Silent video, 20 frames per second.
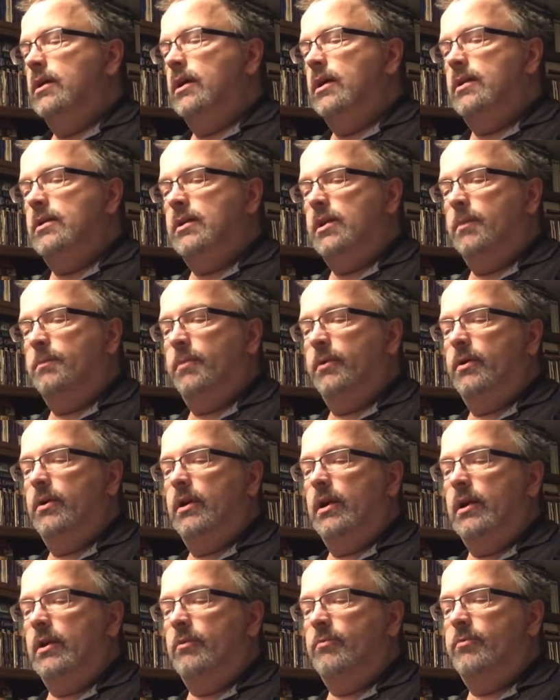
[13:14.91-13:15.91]
a
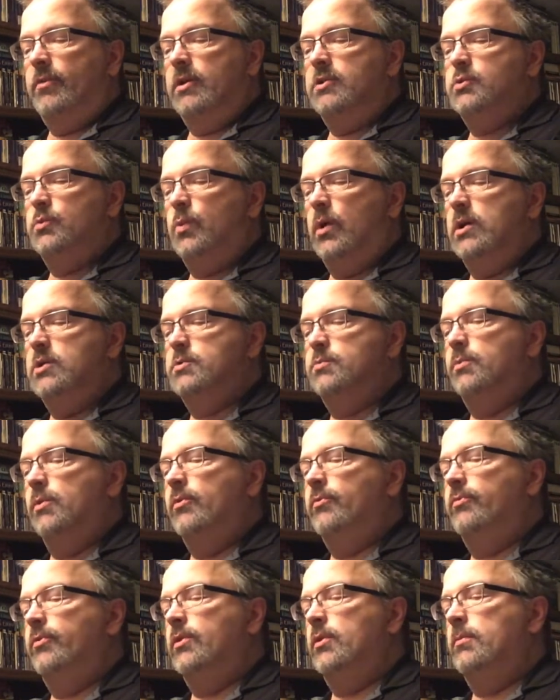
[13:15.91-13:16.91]
dipper, and a fresh wash
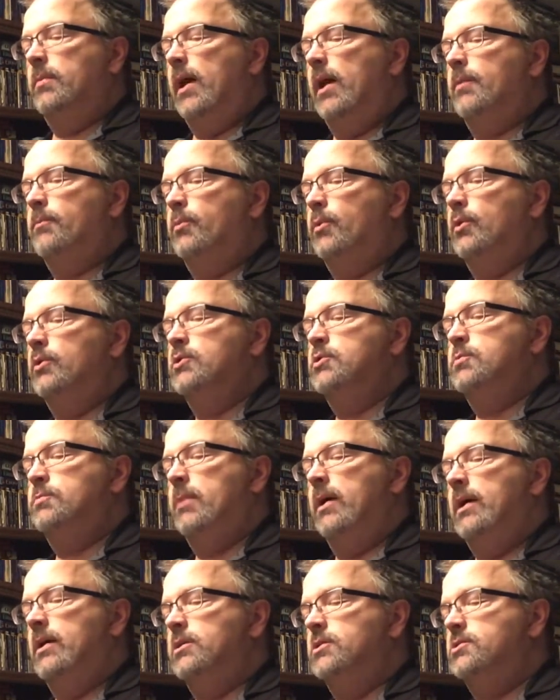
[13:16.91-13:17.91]
bowl for the back porch
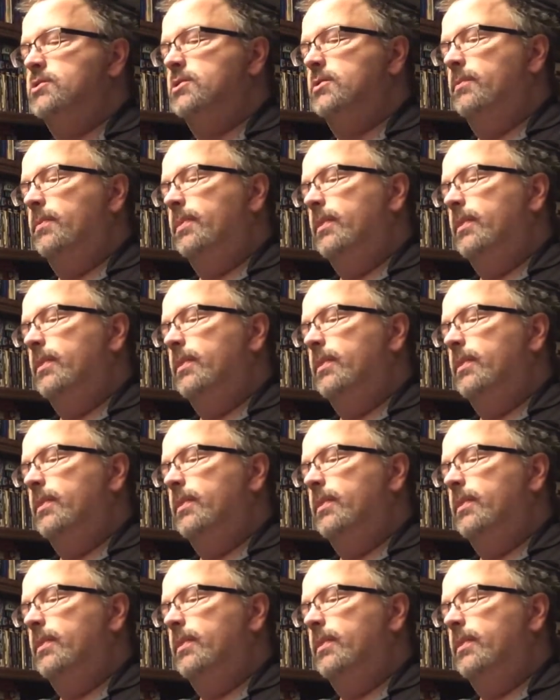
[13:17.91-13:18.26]
bench.